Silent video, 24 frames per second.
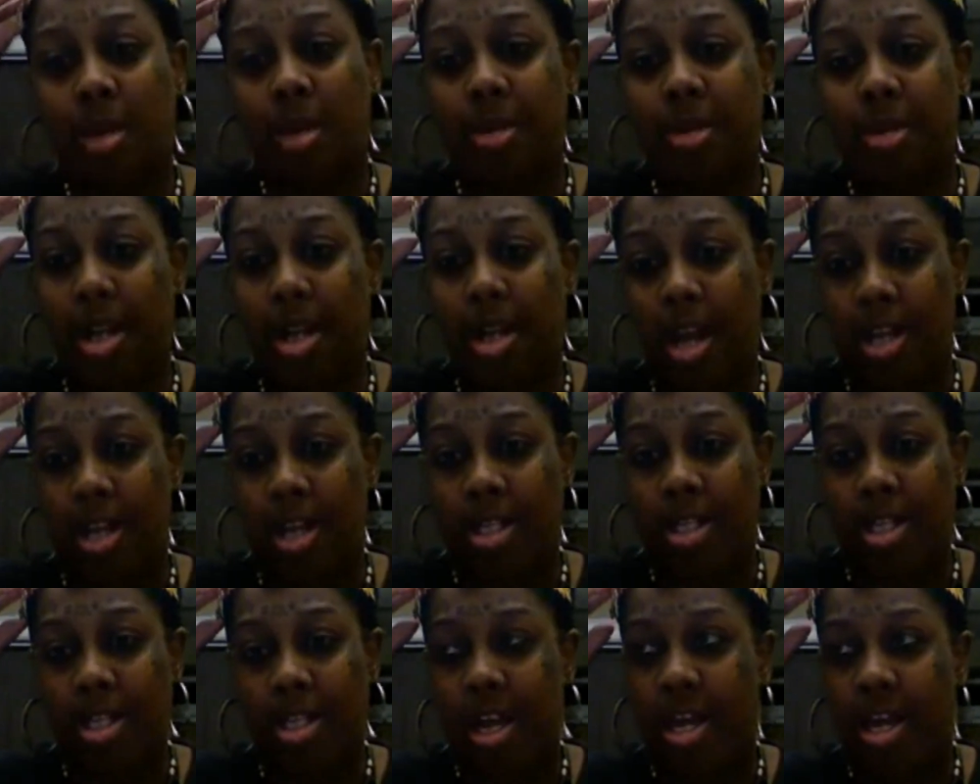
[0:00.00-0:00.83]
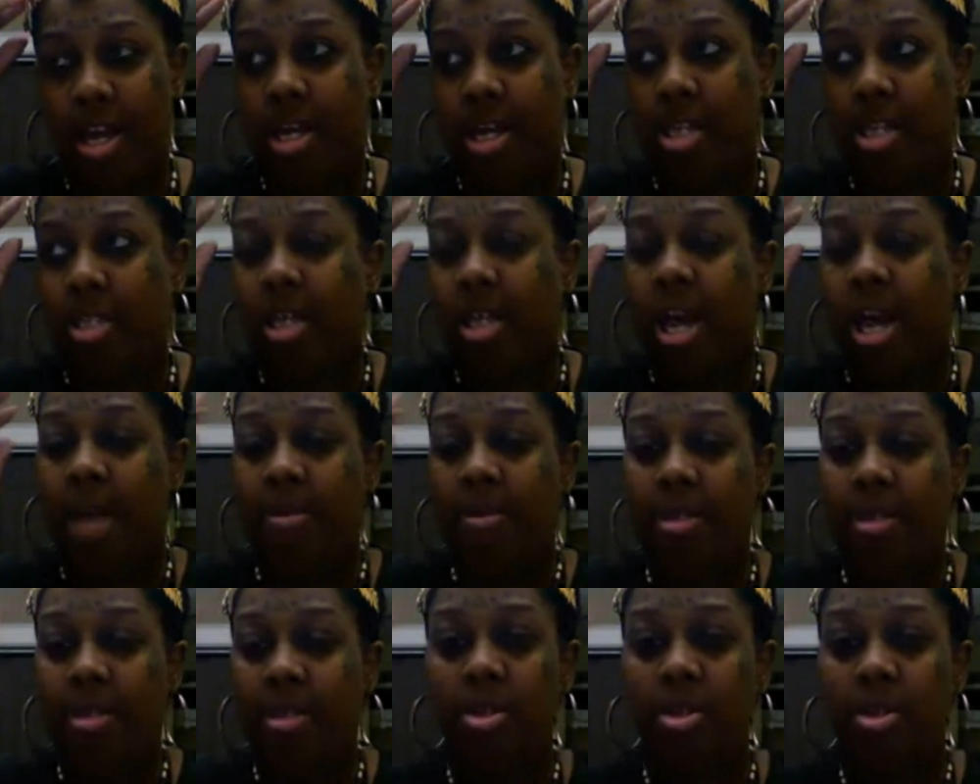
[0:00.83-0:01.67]
like that is
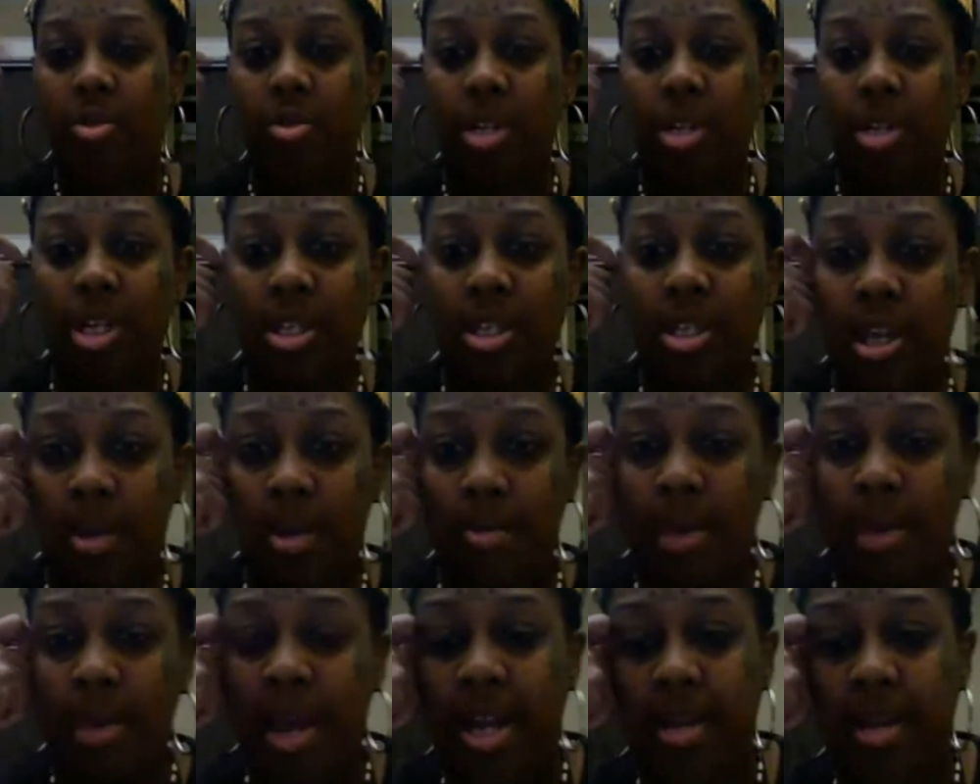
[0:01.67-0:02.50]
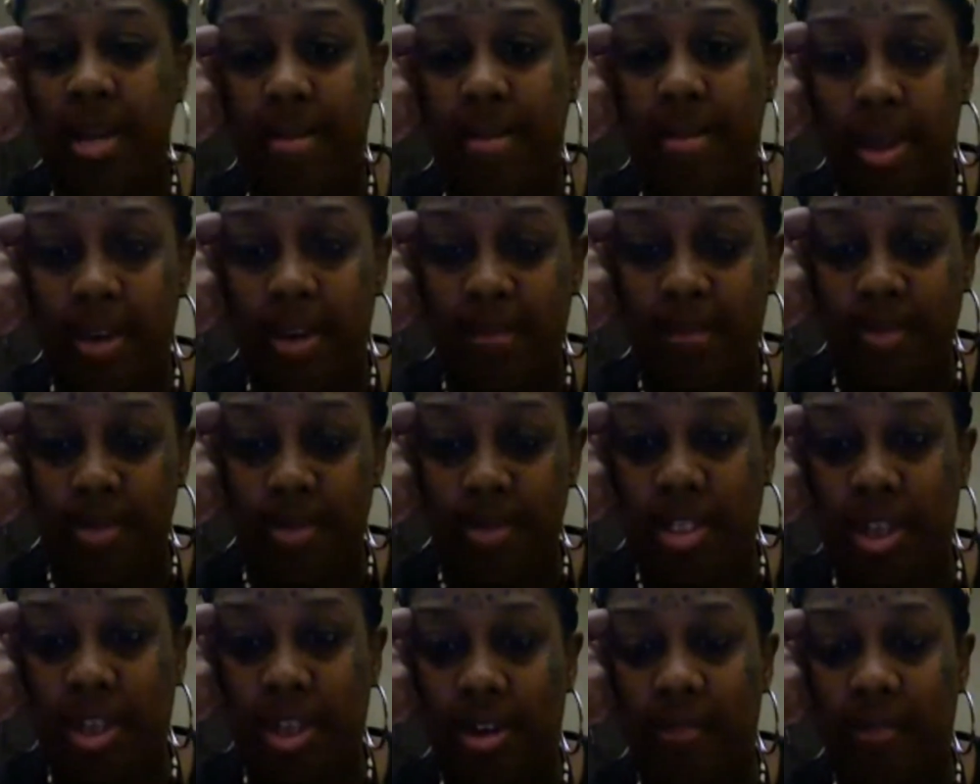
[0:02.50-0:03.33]
absolutely the abandonment of
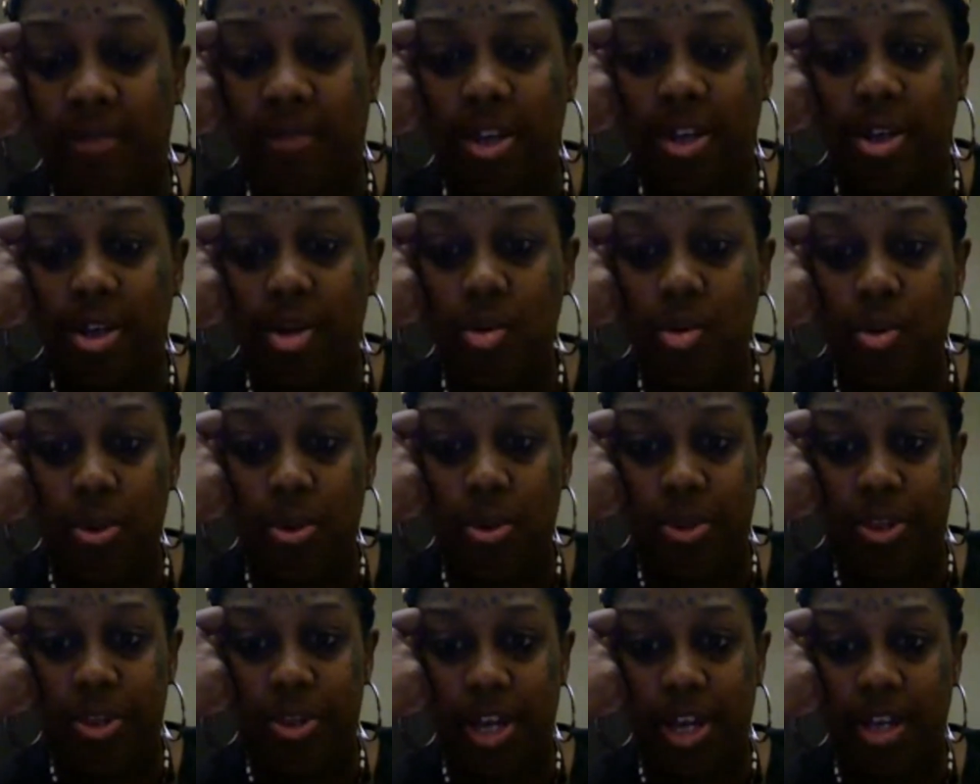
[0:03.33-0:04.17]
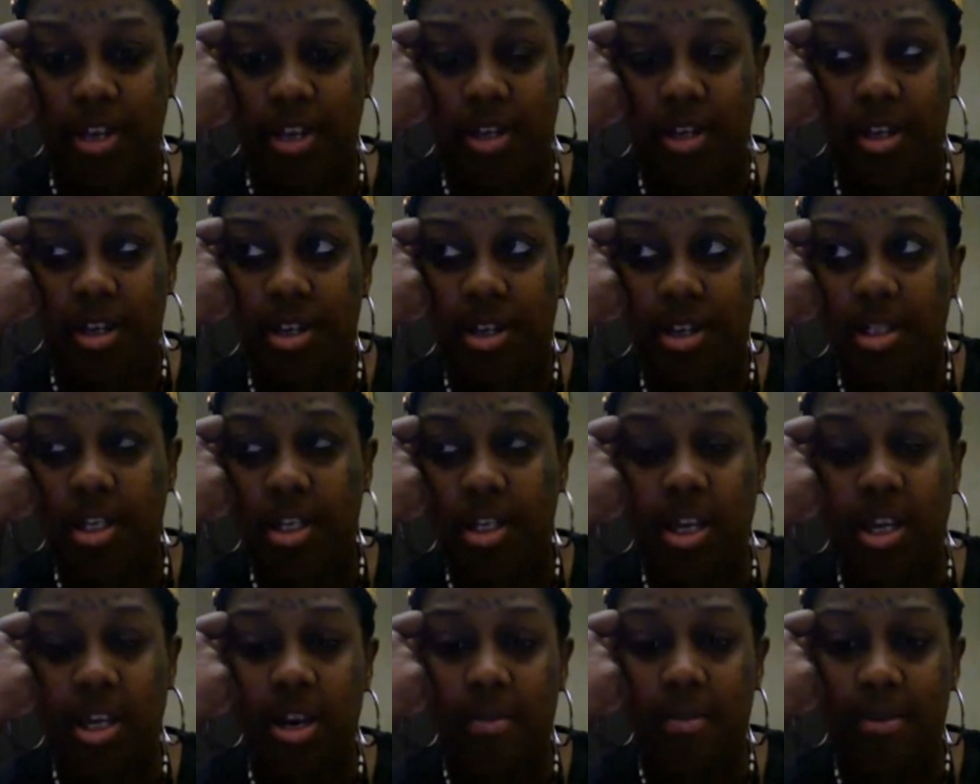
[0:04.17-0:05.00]
yourself that you would think
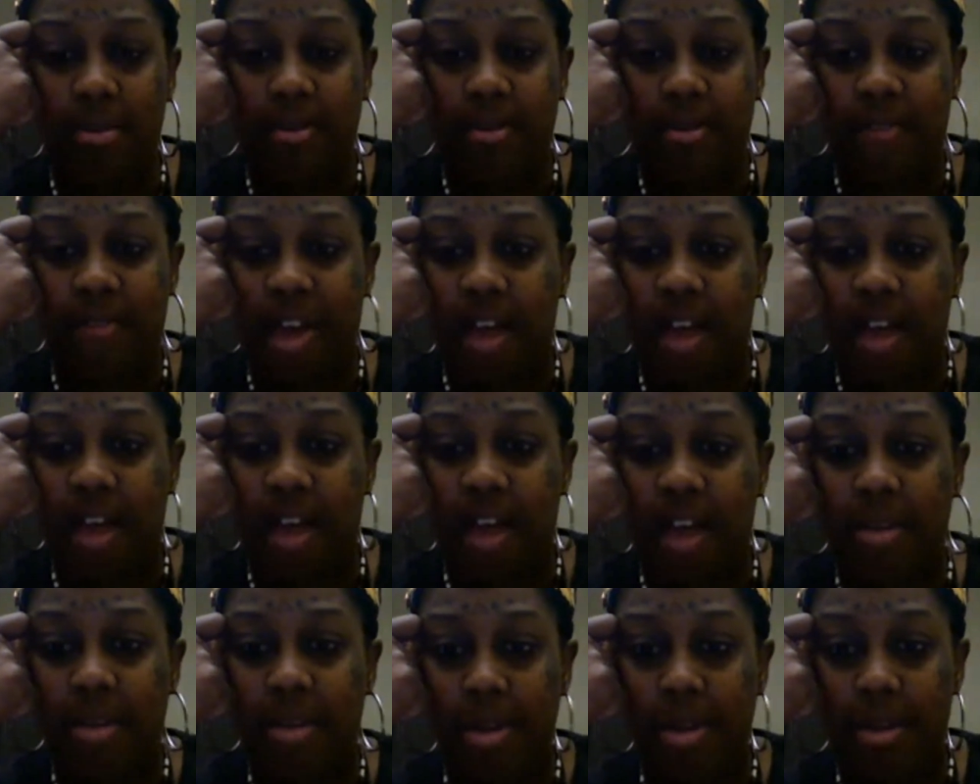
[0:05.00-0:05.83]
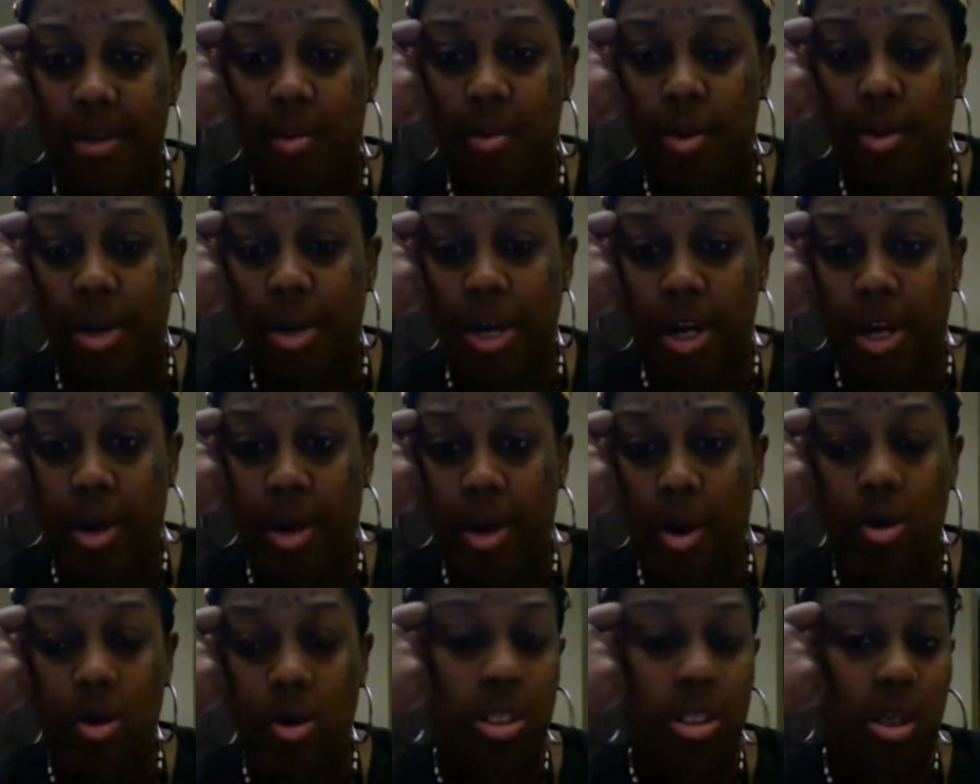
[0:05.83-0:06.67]
to get up at 5 in the morning and
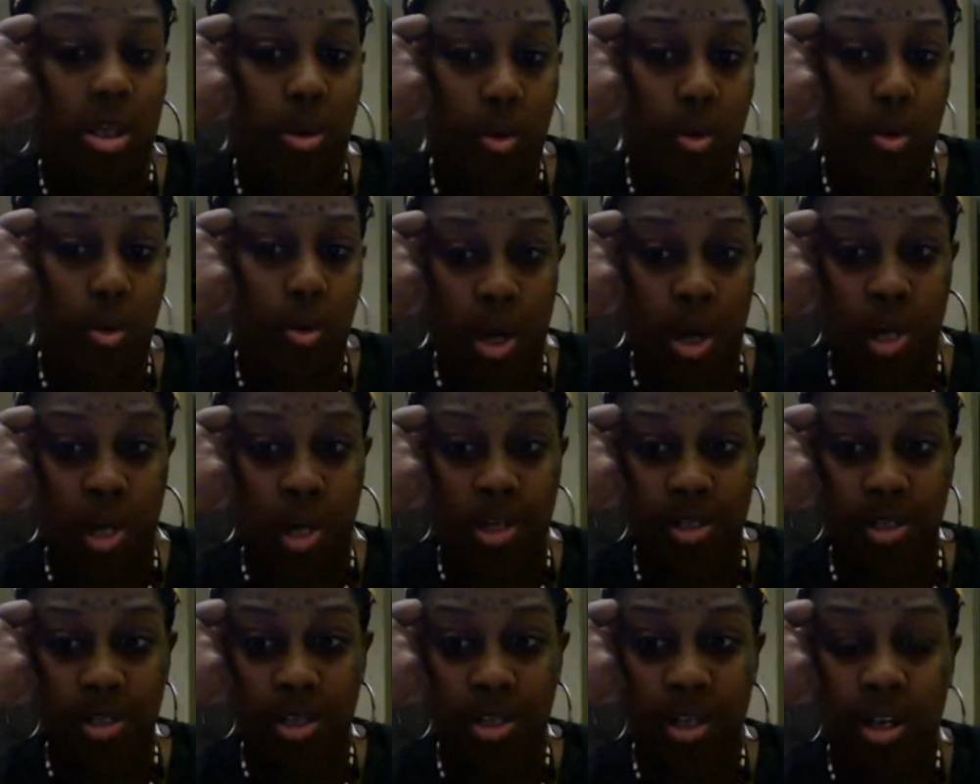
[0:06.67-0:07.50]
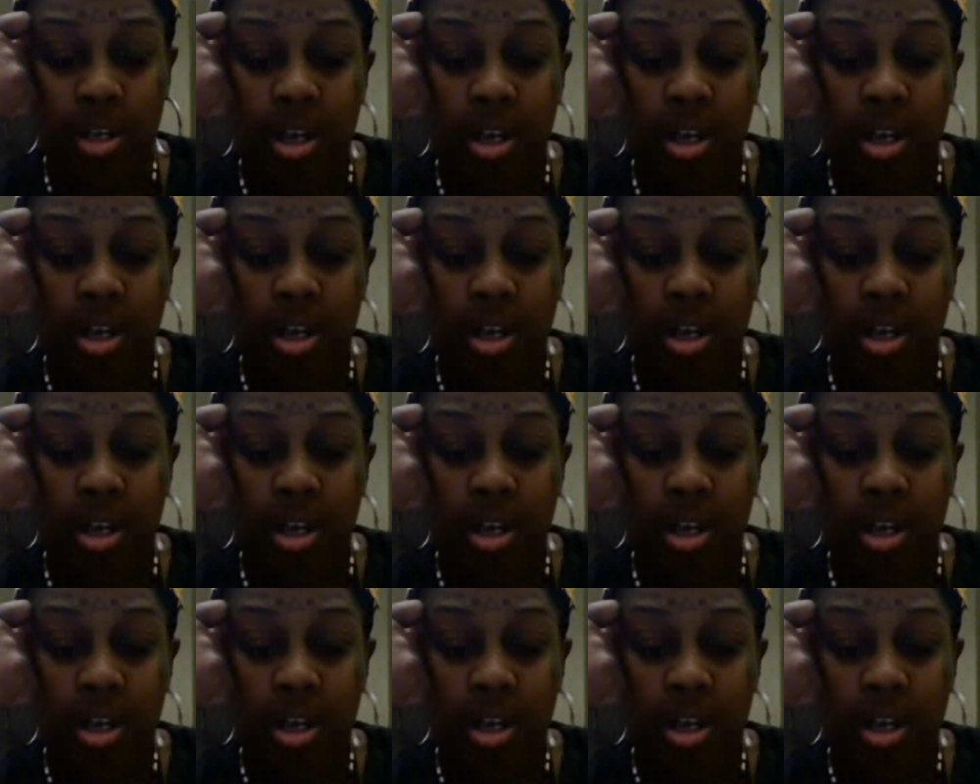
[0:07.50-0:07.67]
call someone